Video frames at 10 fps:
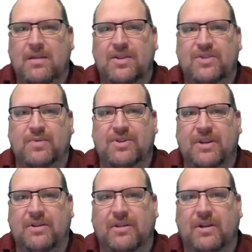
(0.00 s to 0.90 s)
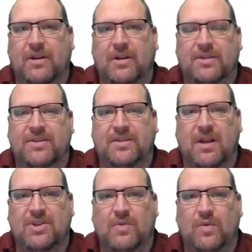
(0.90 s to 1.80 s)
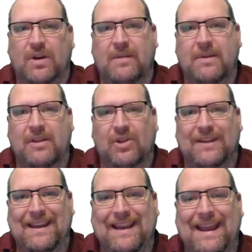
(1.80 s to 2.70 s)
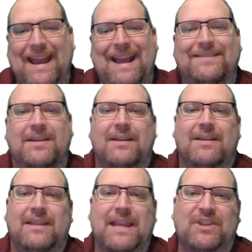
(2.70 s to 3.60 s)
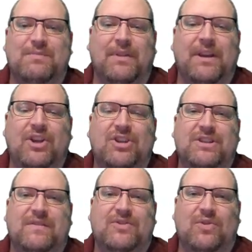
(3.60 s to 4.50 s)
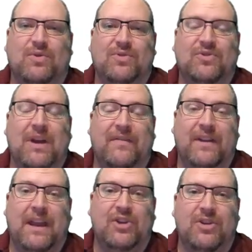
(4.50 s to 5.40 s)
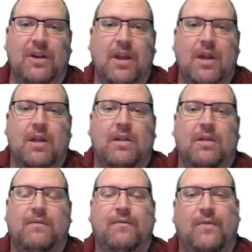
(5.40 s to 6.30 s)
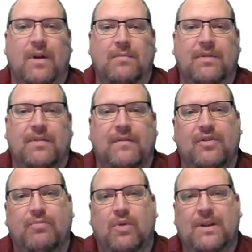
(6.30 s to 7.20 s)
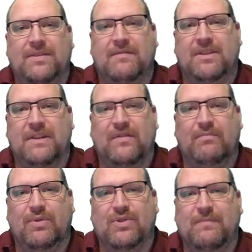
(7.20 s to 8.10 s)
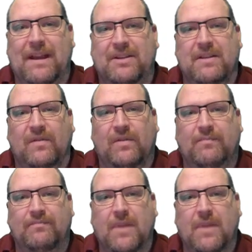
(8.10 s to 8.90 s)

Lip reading: This particular discussion, we're going to be looking at the explanations of social stratification from the viewpoints of the different perspectives.